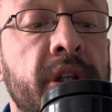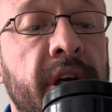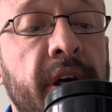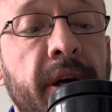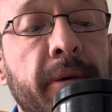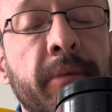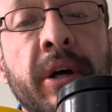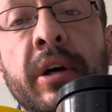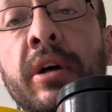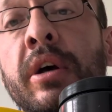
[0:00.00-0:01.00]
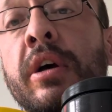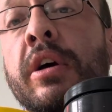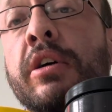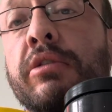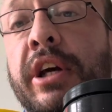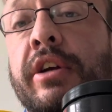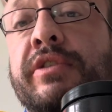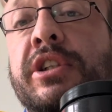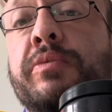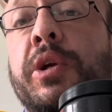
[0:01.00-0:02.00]
Great in the
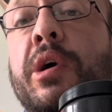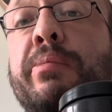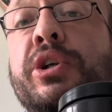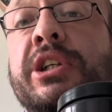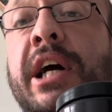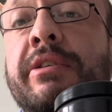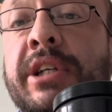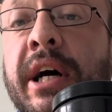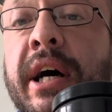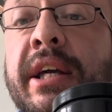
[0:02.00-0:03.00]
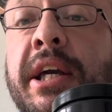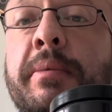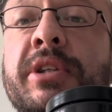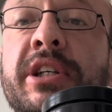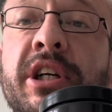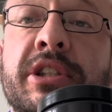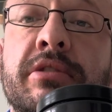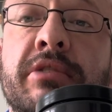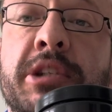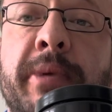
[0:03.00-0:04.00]
off-season when you are pushing calories high, keeps
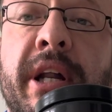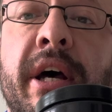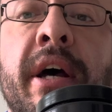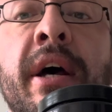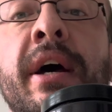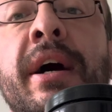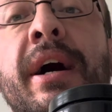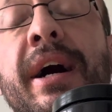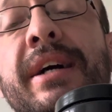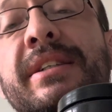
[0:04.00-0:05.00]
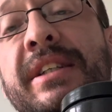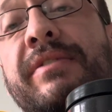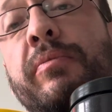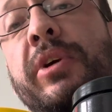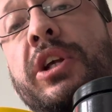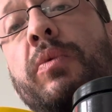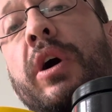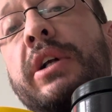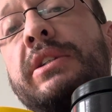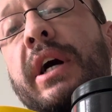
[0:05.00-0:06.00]
digestion rates better, and even when you
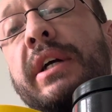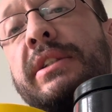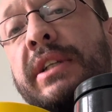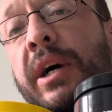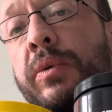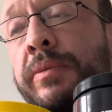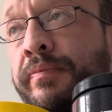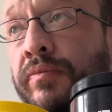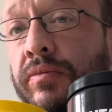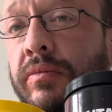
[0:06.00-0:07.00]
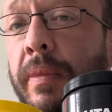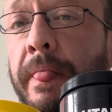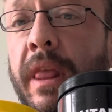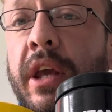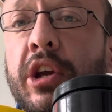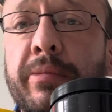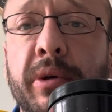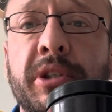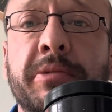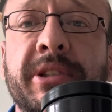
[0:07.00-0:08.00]
are dieting down, your
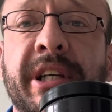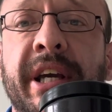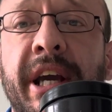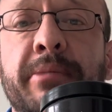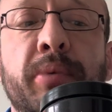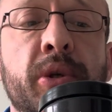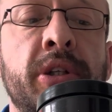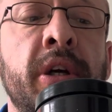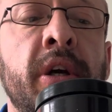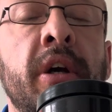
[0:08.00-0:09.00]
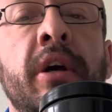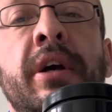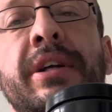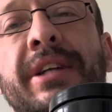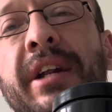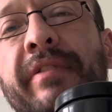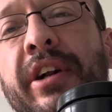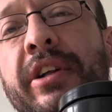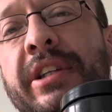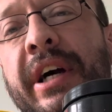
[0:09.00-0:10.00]
immune system will take a hit, but you tend to
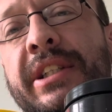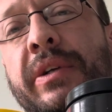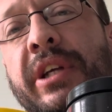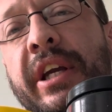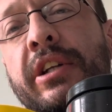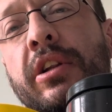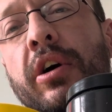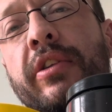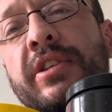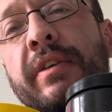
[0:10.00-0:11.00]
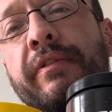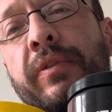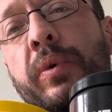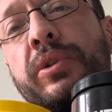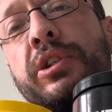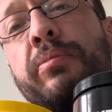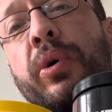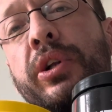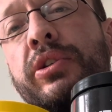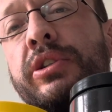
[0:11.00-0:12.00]
find when you're dieting down, you're eating a lot of the same foods, and your
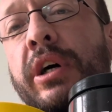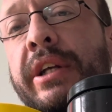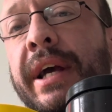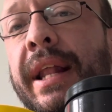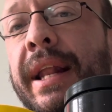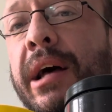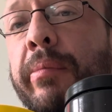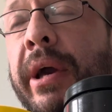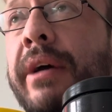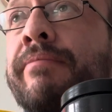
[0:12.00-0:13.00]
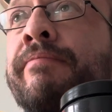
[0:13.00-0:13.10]
body will start to get a little bit